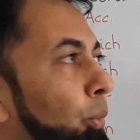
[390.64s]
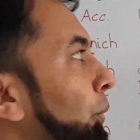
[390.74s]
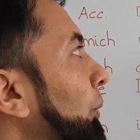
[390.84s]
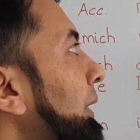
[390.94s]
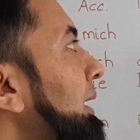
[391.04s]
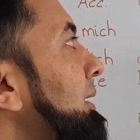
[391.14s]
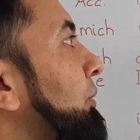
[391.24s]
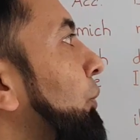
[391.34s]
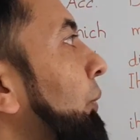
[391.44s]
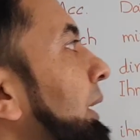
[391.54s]
who is
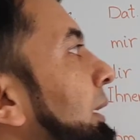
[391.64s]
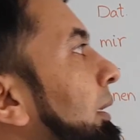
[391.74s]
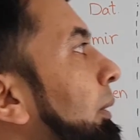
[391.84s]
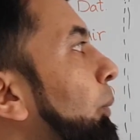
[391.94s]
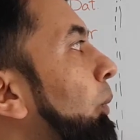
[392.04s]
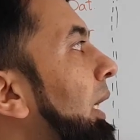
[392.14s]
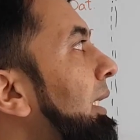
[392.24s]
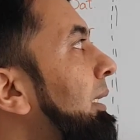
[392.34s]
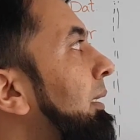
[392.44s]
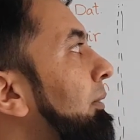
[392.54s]
doing
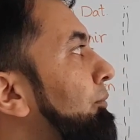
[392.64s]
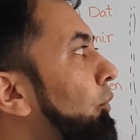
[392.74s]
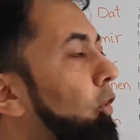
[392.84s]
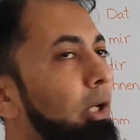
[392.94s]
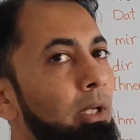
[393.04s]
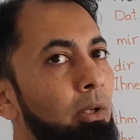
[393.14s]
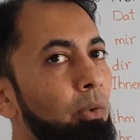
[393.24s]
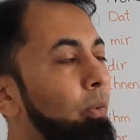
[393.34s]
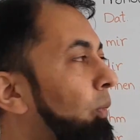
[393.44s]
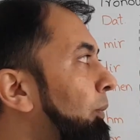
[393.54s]
what for
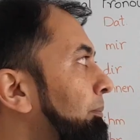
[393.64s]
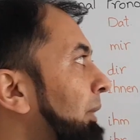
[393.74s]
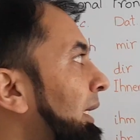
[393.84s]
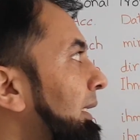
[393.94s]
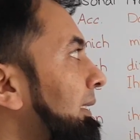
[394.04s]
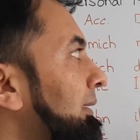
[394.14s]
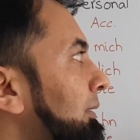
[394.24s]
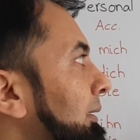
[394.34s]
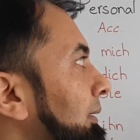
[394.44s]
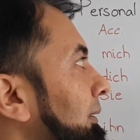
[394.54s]
whom?
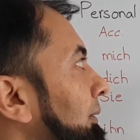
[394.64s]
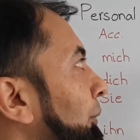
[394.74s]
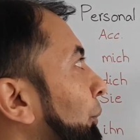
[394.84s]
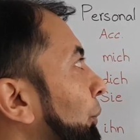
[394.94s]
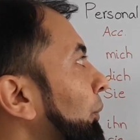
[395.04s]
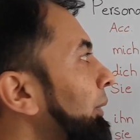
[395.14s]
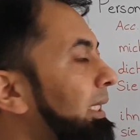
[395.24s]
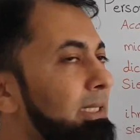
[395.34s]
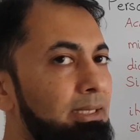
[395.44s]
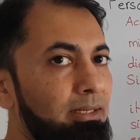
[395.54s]
Who
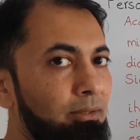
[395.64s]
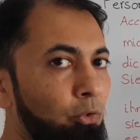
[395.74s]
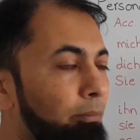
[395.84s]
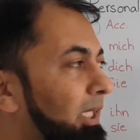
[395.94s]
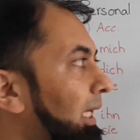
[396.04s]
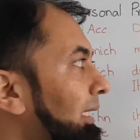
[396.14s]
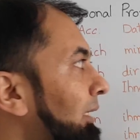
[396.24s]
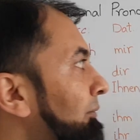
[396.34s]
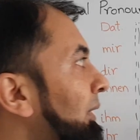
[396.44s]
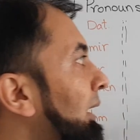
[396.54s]
is
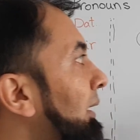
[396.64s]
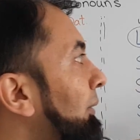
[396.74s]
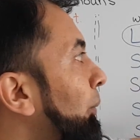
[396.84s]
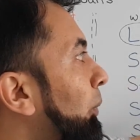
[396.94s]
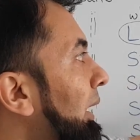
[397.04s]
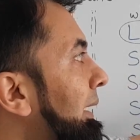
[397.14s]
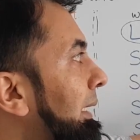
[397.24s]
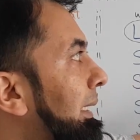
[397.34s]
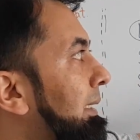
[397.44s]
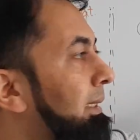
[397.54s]
nominative, what
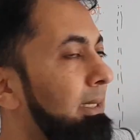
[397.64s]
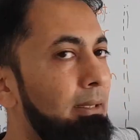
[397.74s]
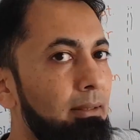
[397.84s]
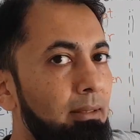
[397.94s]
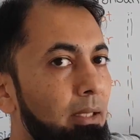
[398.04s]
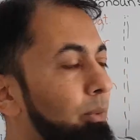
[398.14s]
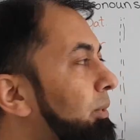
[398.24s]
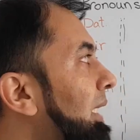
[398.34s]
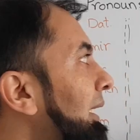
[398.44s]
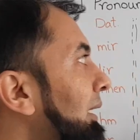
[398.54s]
is
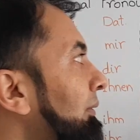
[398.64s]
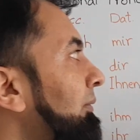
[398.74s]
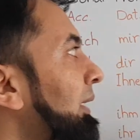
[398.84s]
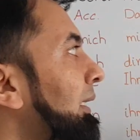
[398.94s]
accusative,